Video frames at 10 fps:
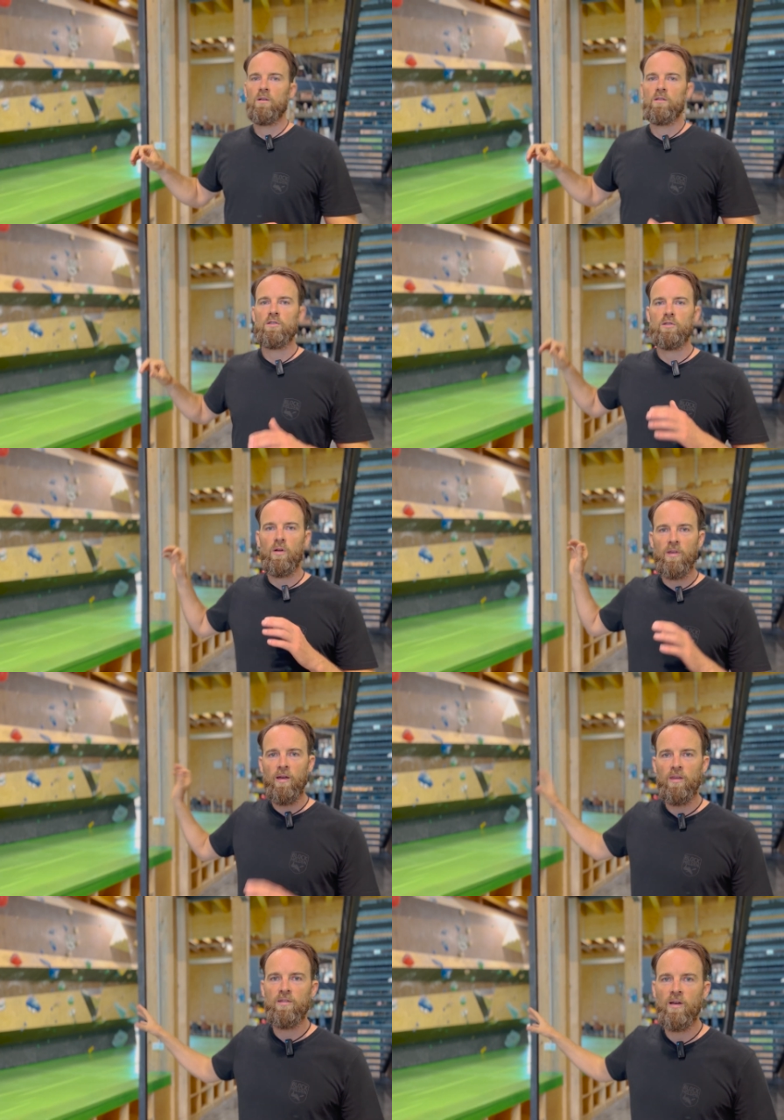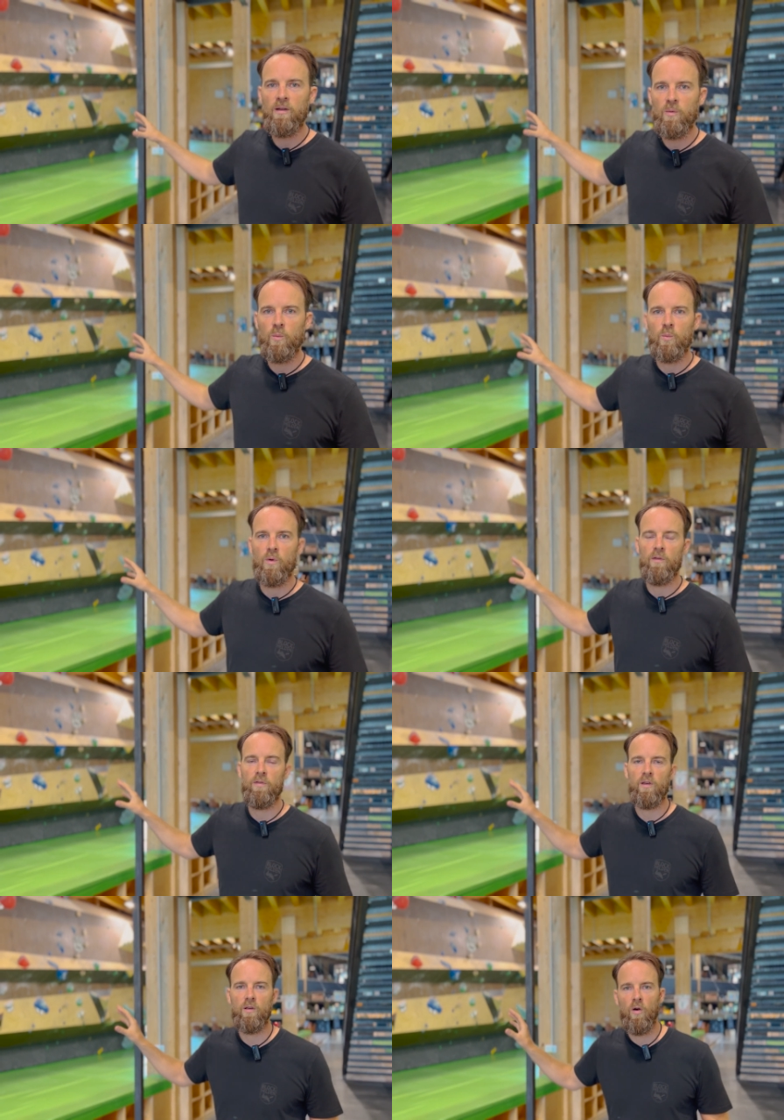So on the other side we have
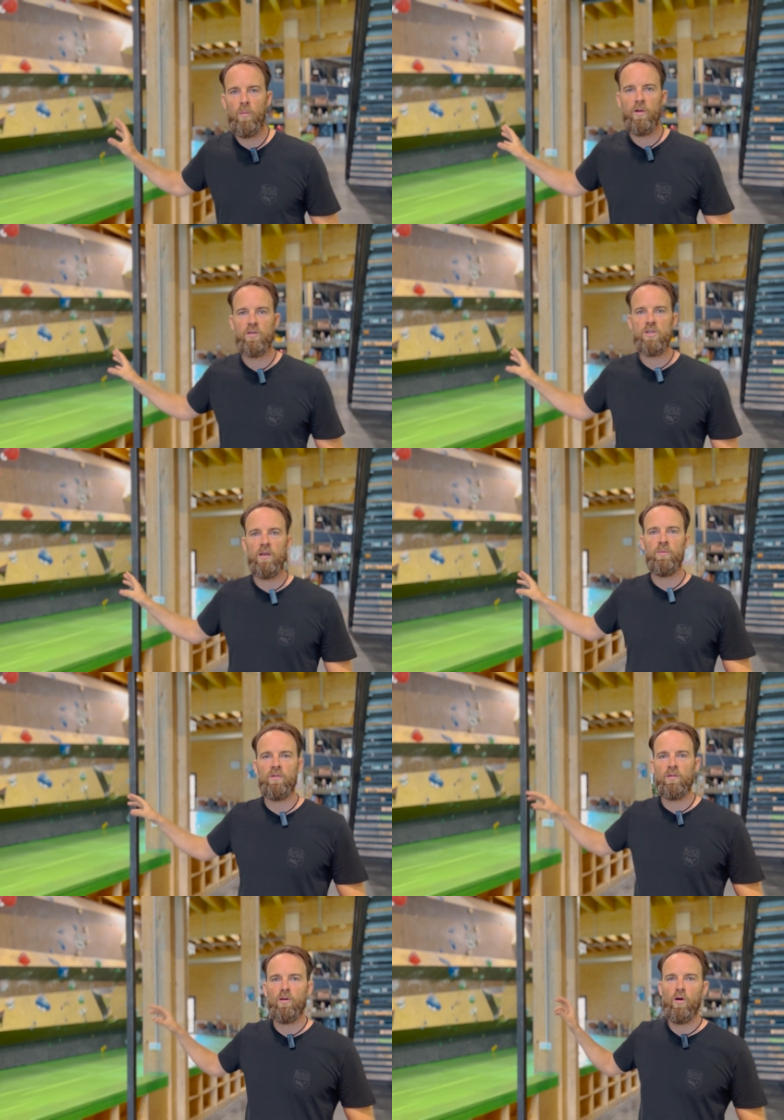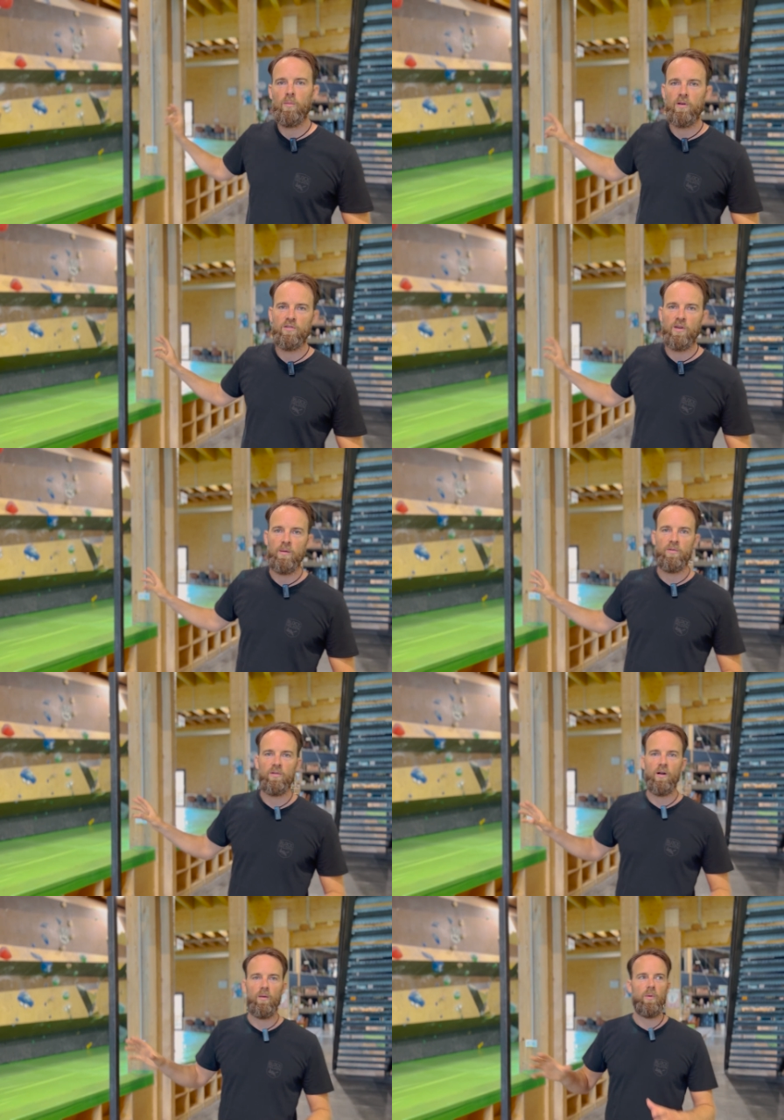the complex shapes, and the complex shapes
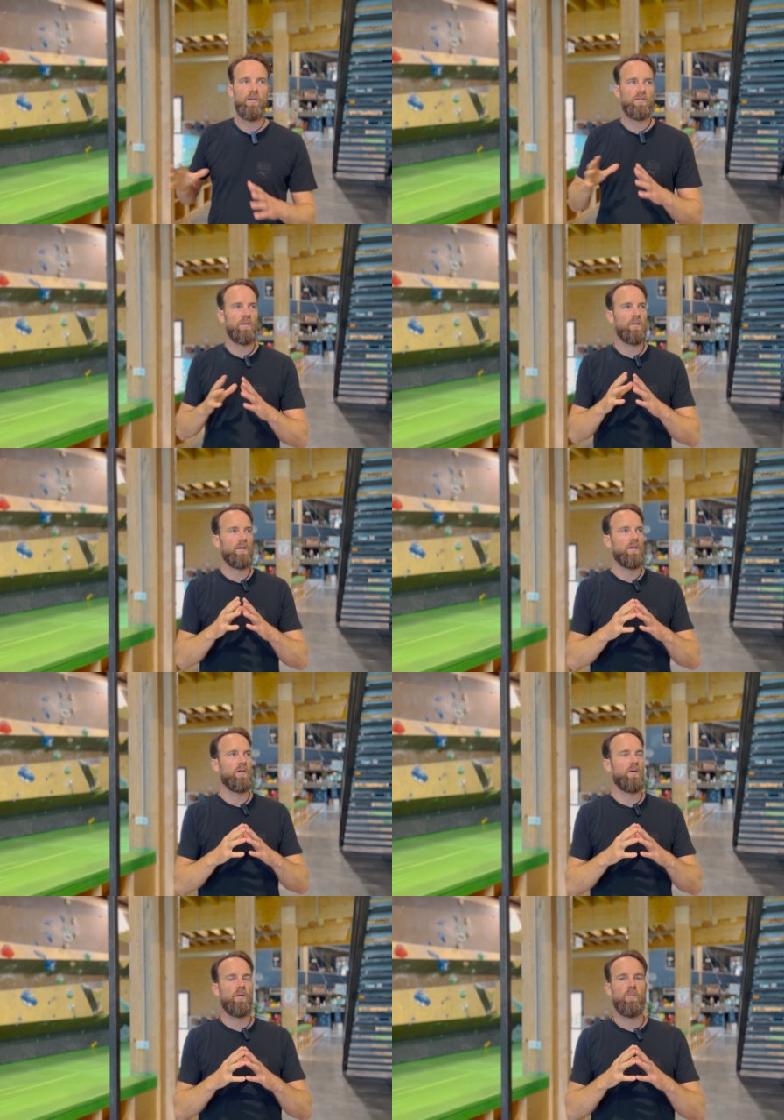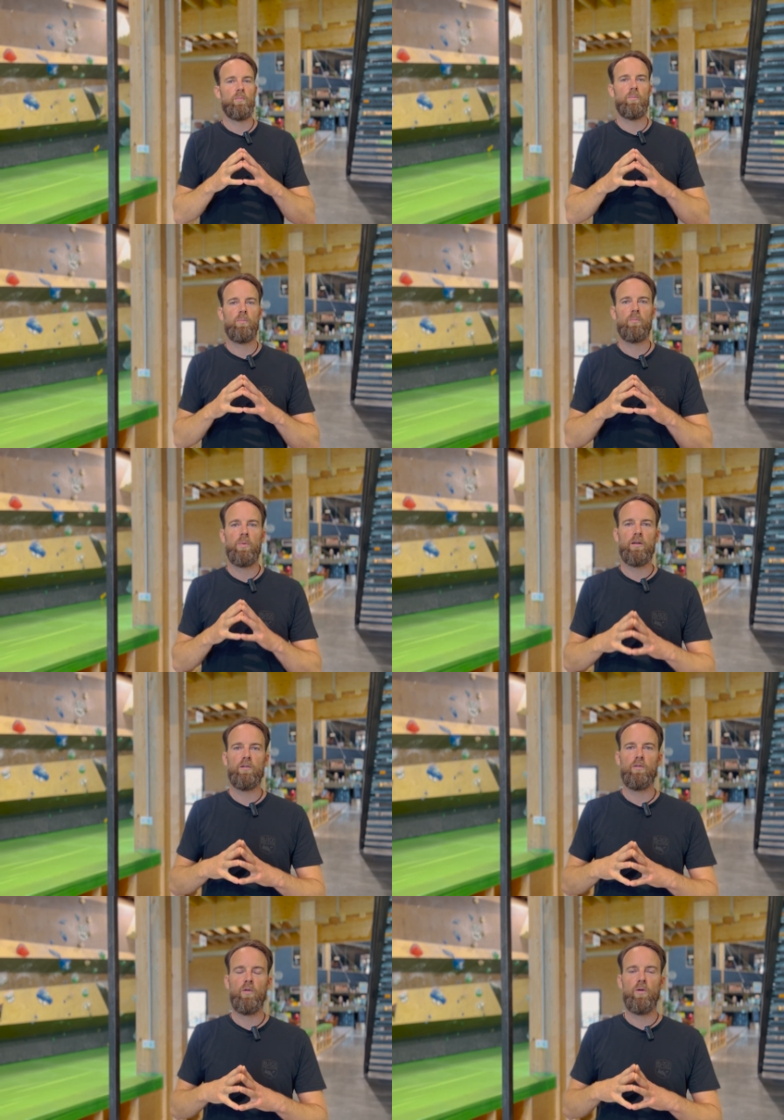are basically better
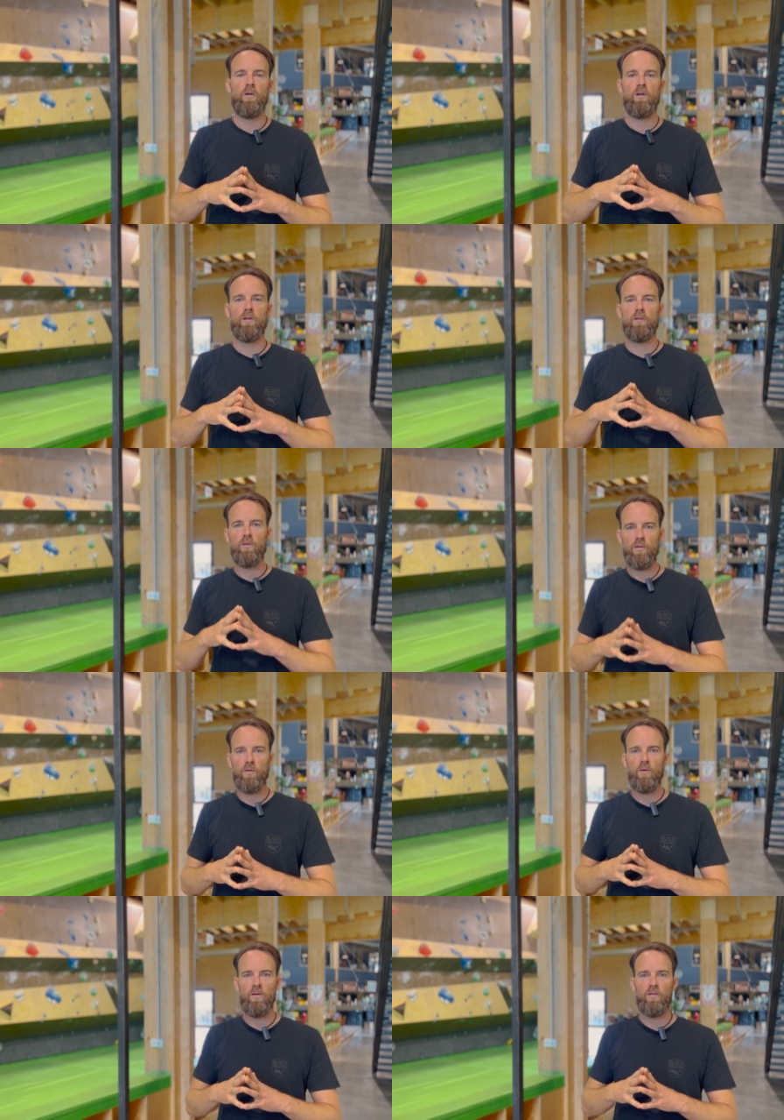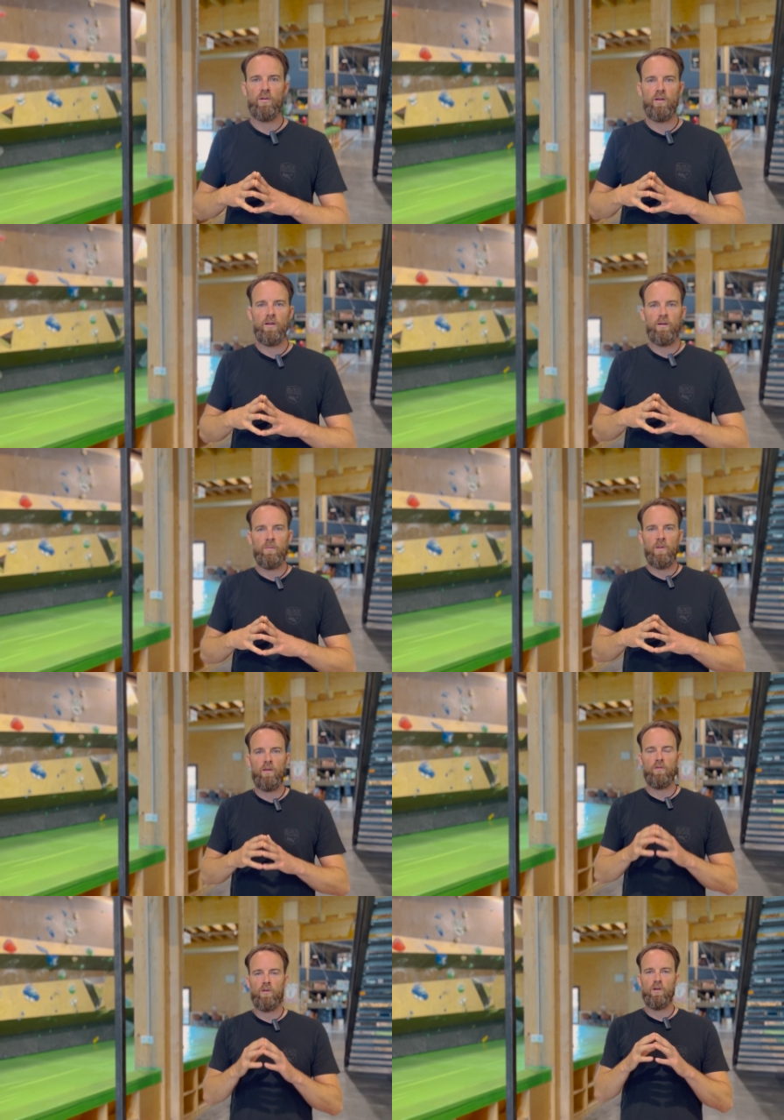for new schoolers.
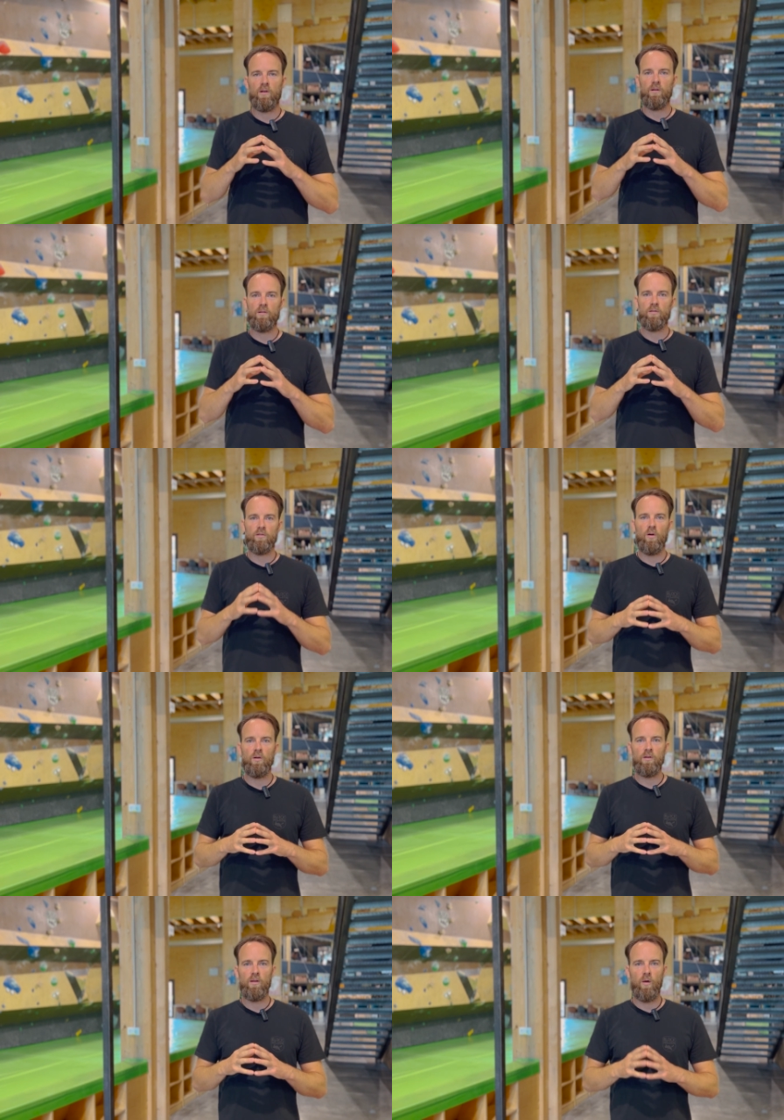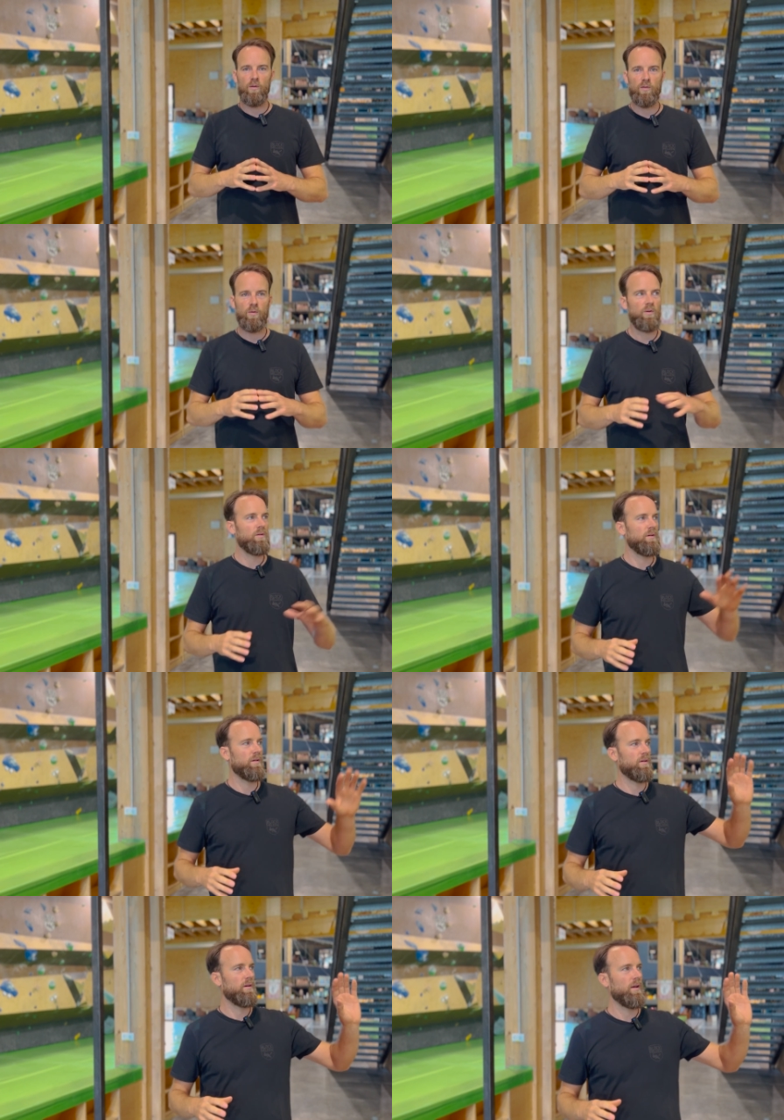If you're strong and old school,
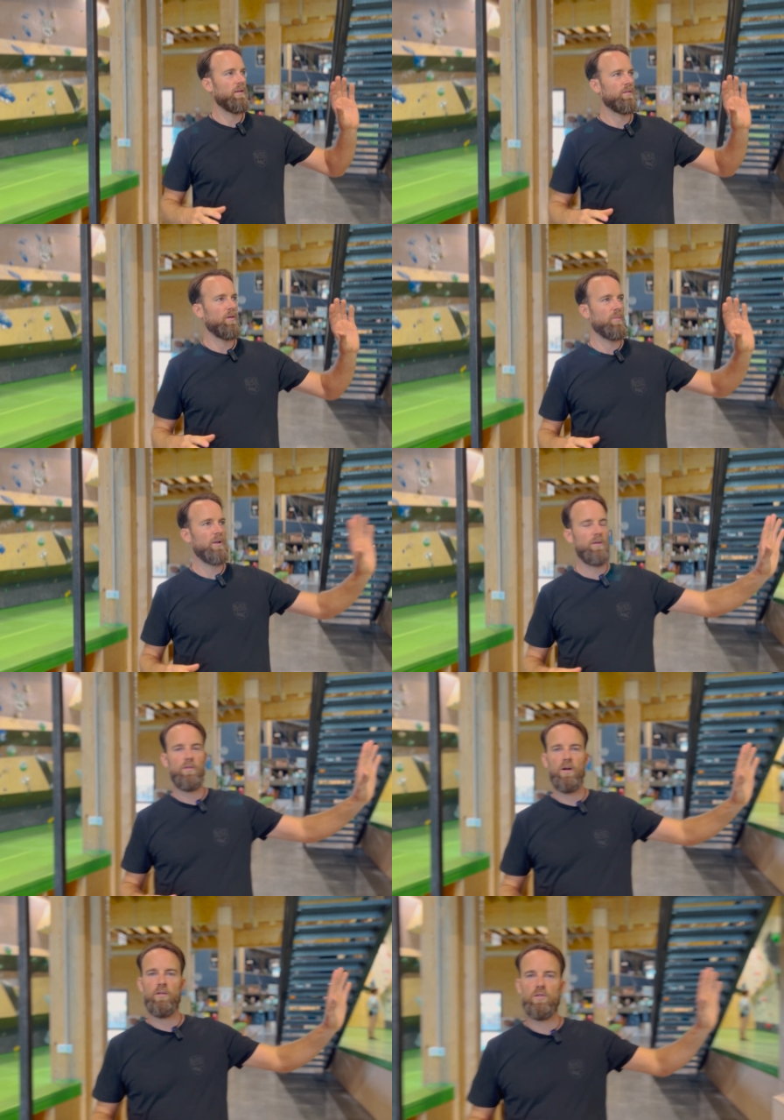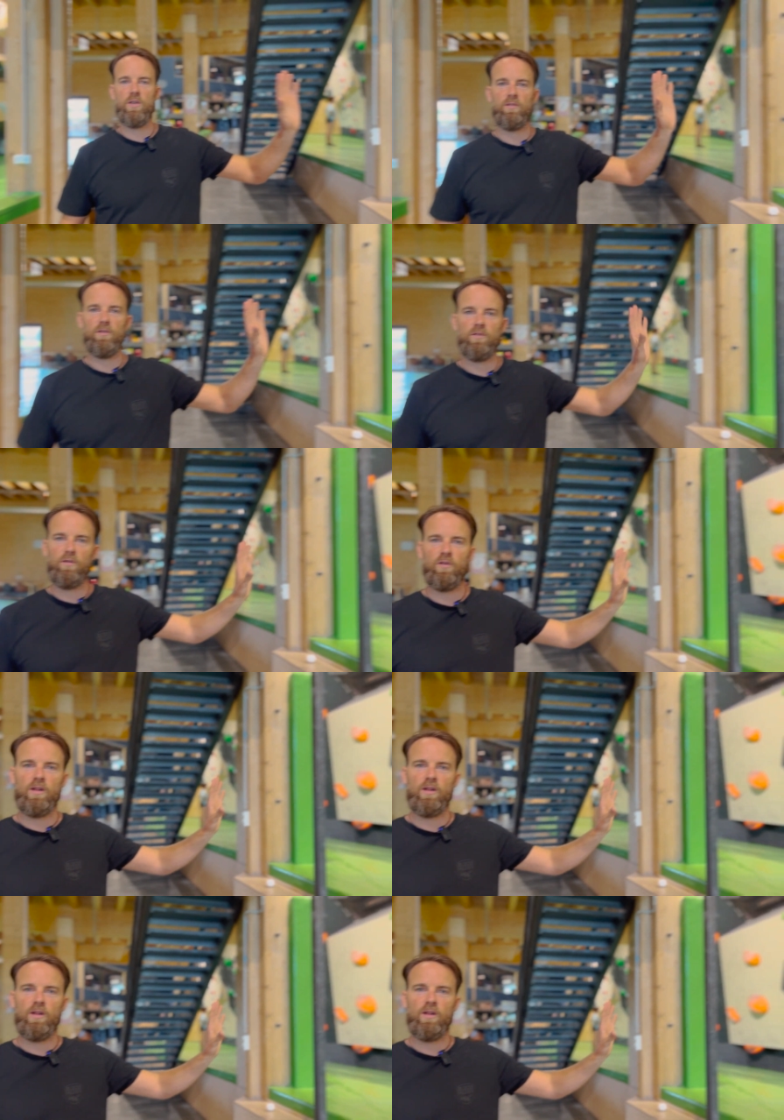it's completely fine to just have different